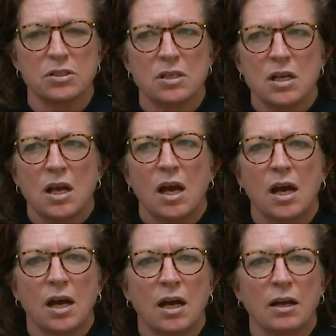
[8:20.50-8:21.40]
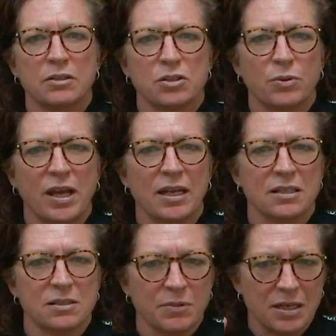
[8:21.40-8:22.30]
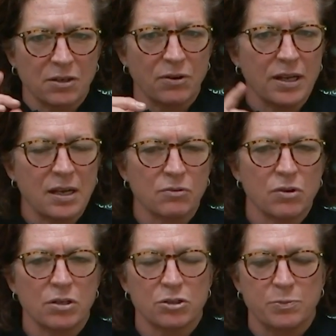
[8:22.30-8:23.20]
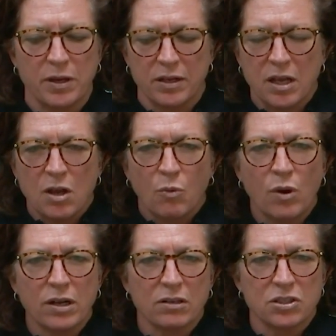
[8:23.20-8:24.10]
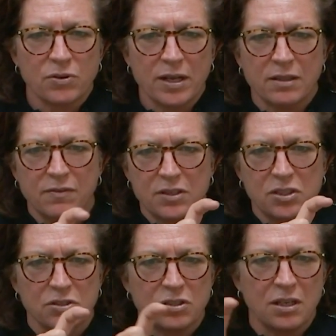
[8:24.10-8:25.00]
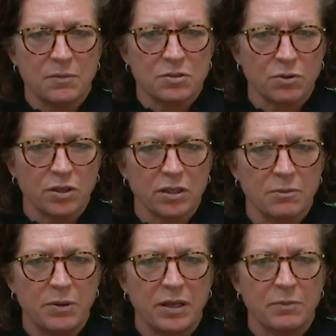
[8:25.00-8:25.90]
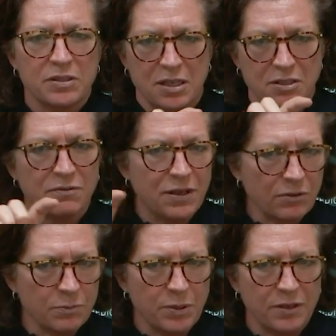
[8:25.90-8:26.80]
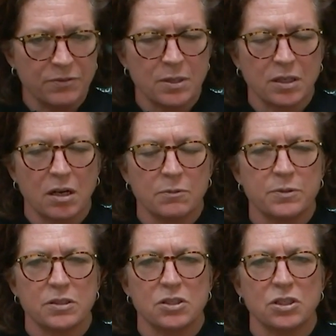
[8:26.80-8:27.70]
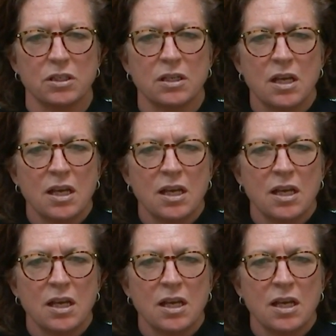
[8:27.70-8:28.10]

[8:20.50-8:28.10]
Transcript: us. So we added some kind of Greyhound runners. But what our strength of this year's team is really going to be, besides our veteran play from the guard position,